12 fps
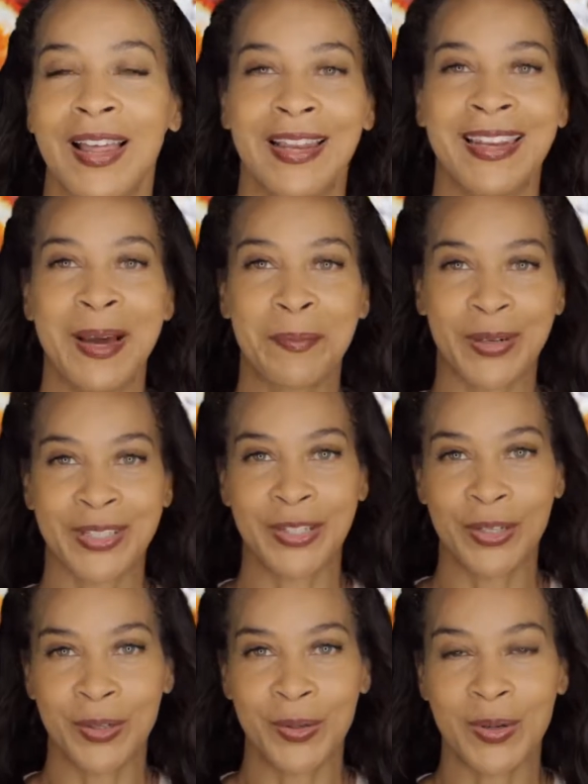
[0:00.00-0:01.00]
Number
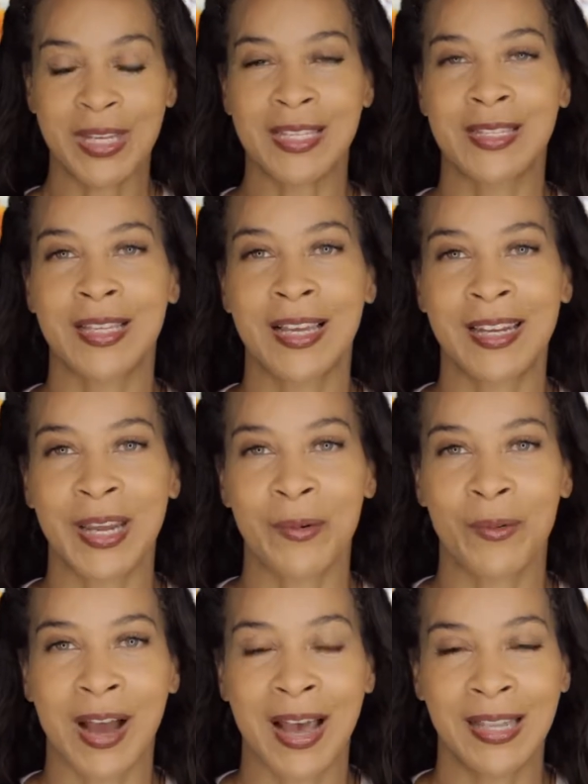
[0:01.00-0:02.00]
2 is Sunday
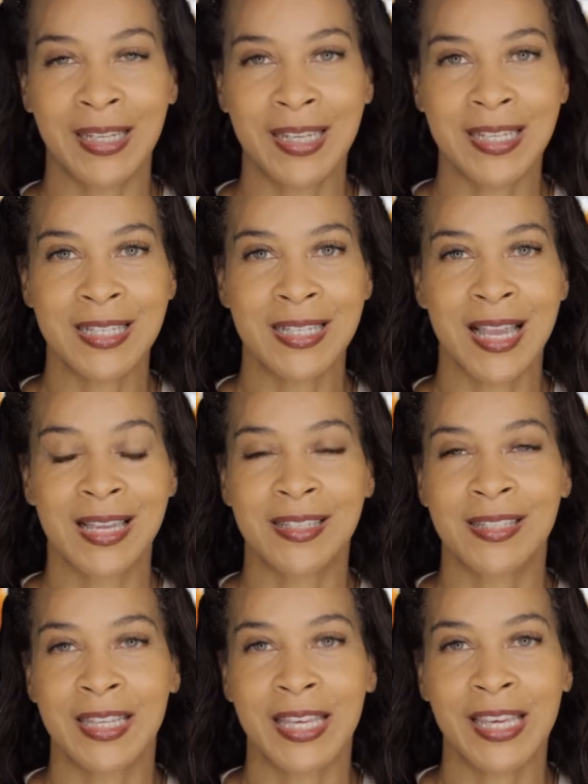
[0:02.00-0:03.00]
Riley's
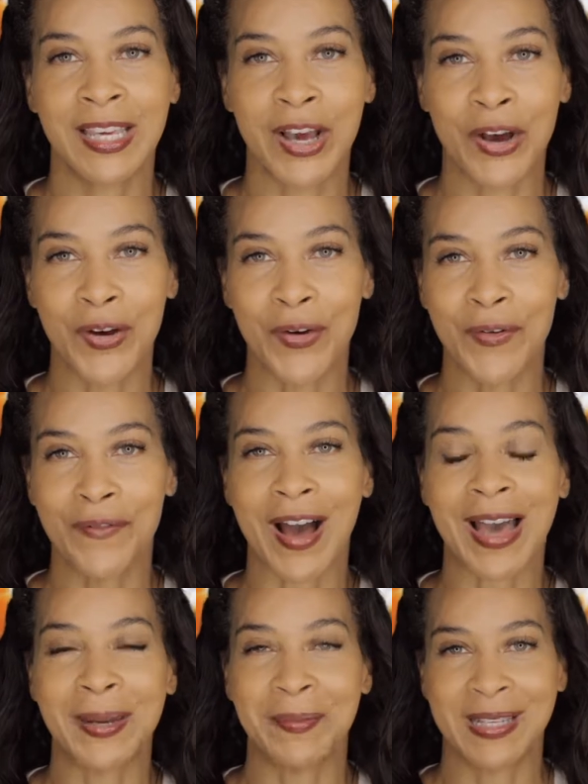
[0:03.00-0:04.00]
CEO
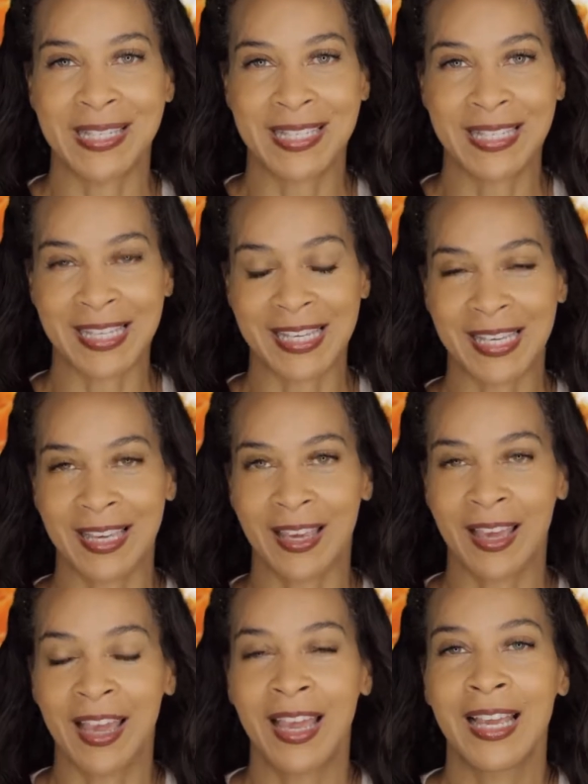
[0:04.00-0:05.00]
Vitamin C
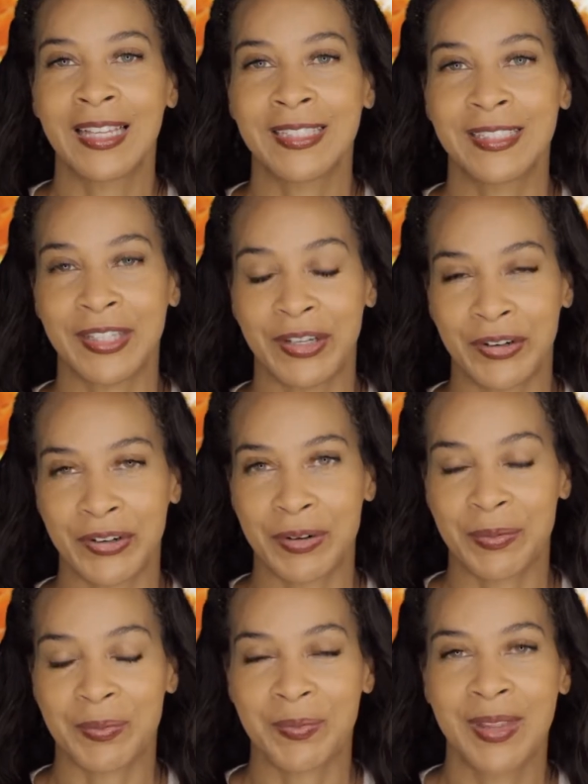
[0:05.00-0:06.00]

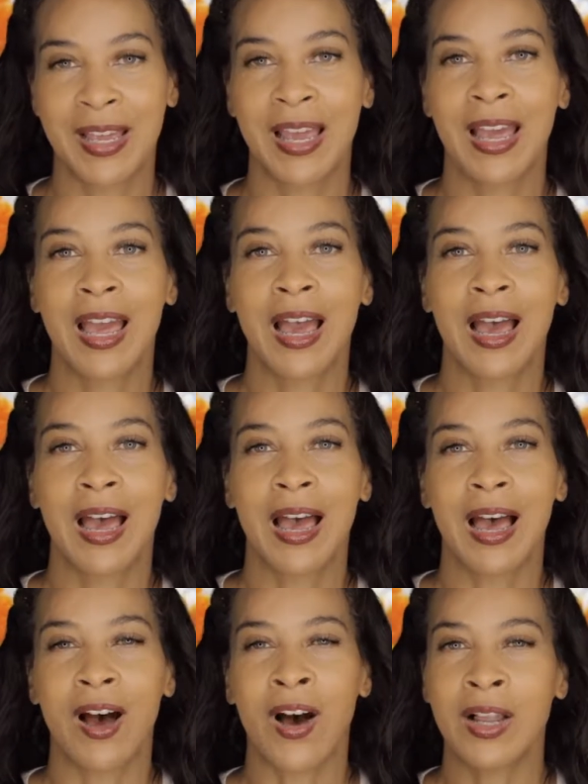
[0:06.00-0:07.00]
Serum.
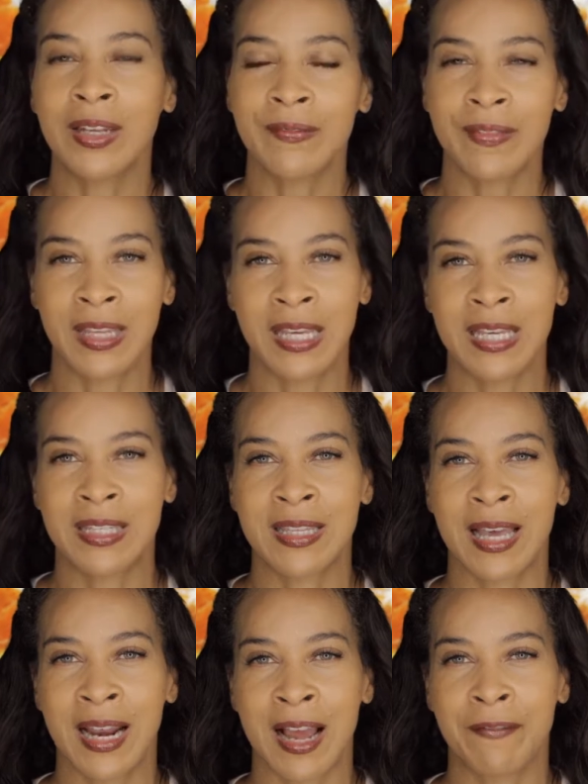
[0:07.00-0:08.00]
All of these
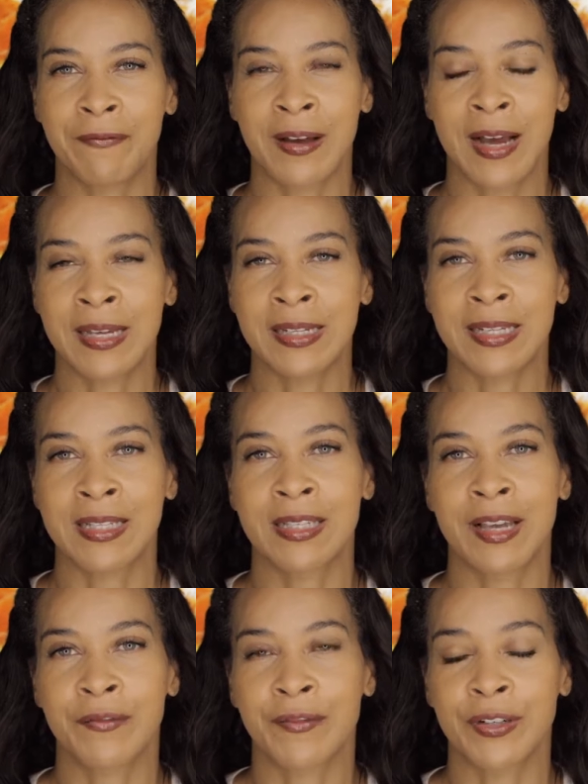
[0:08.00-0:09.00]
that I find,
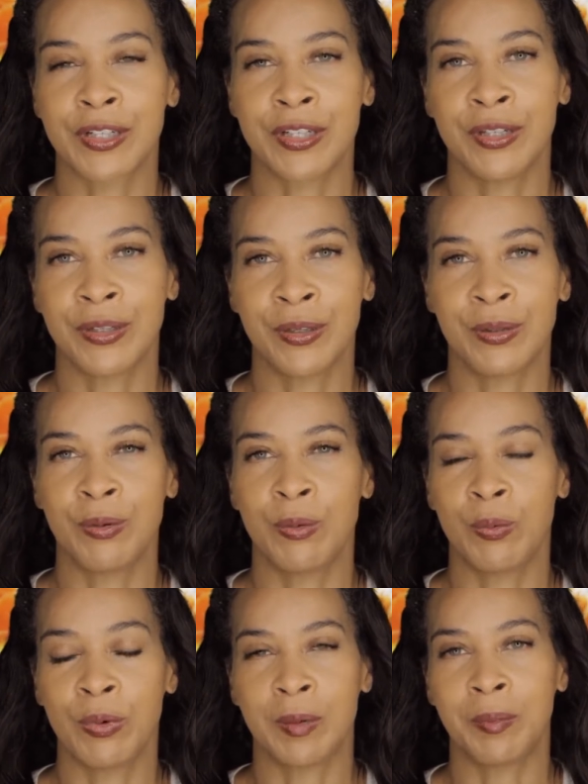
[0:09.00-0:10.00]
except for
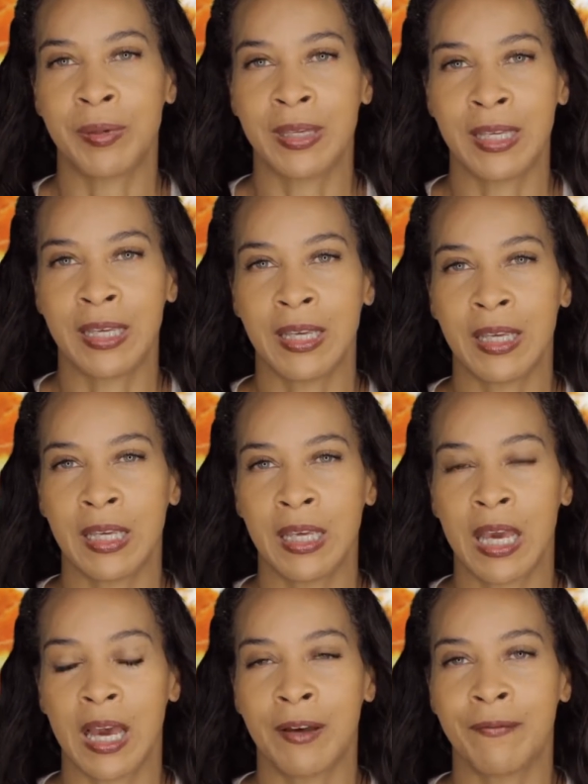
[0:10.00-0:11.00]
2, will
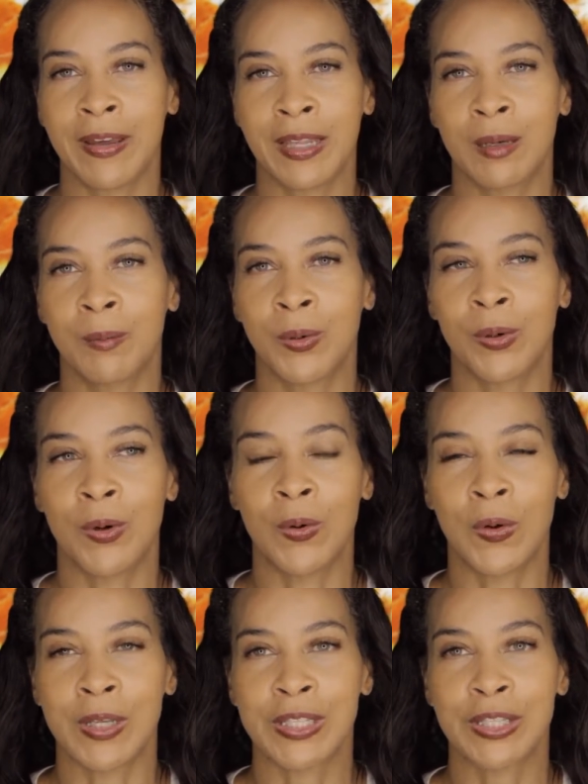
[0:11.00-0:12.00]
be
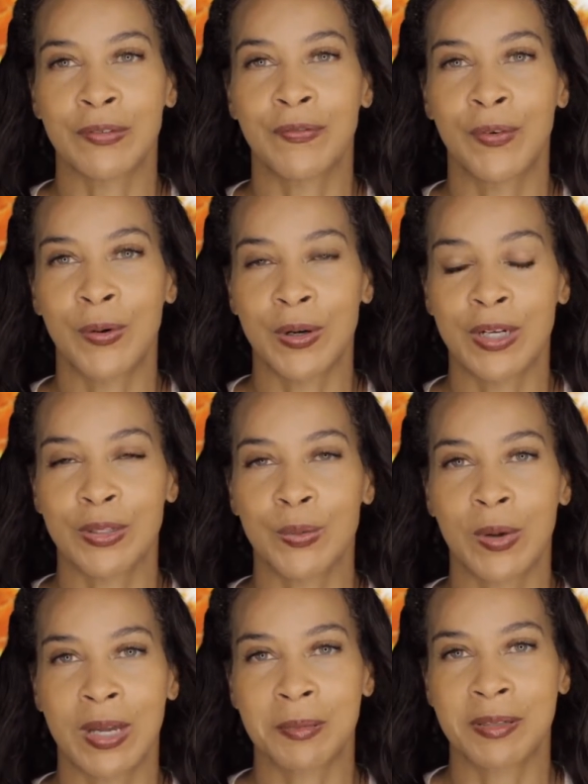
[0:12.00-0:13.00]
available on Sephora's
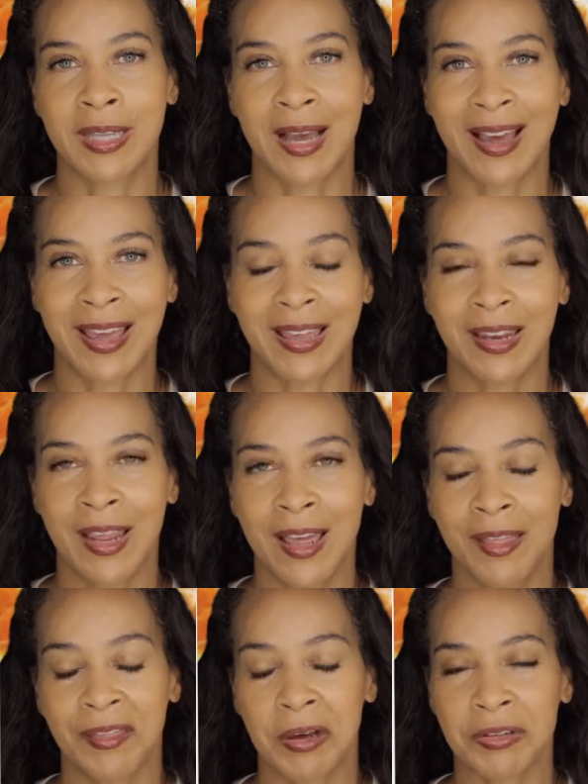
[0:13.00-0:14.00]
website.
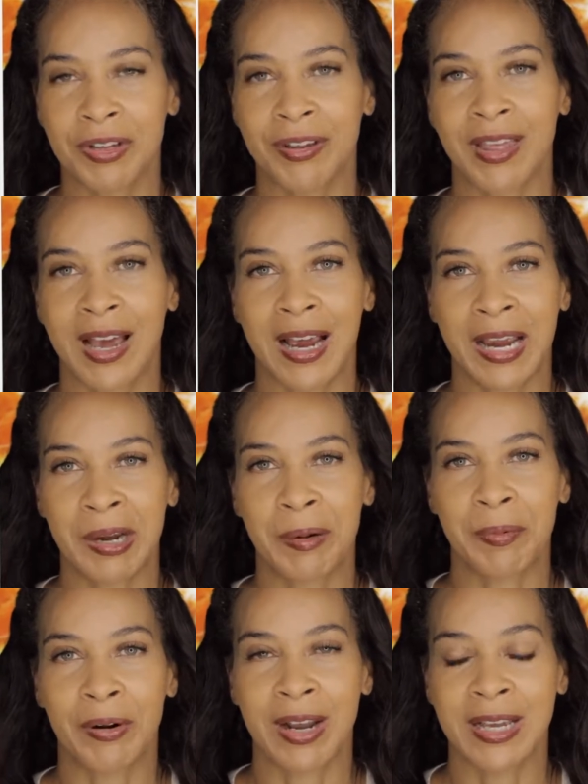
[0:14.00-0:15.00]
Those are the higher
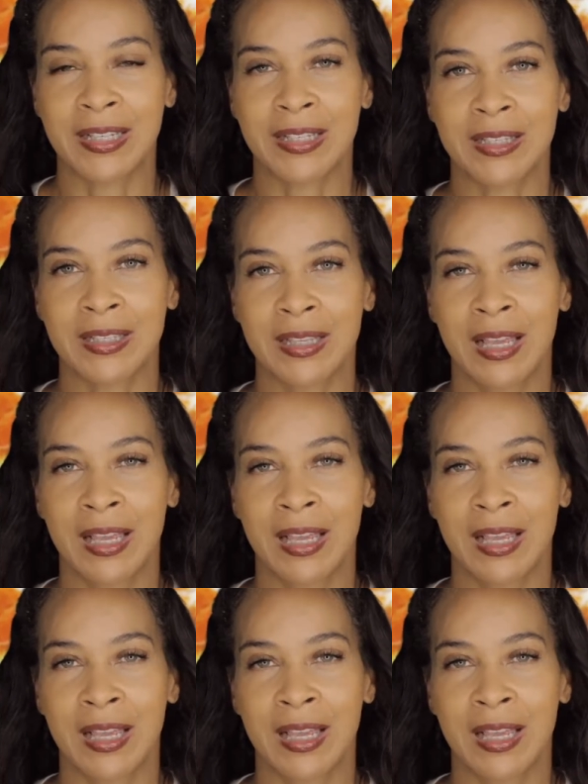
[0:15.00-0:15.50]
priced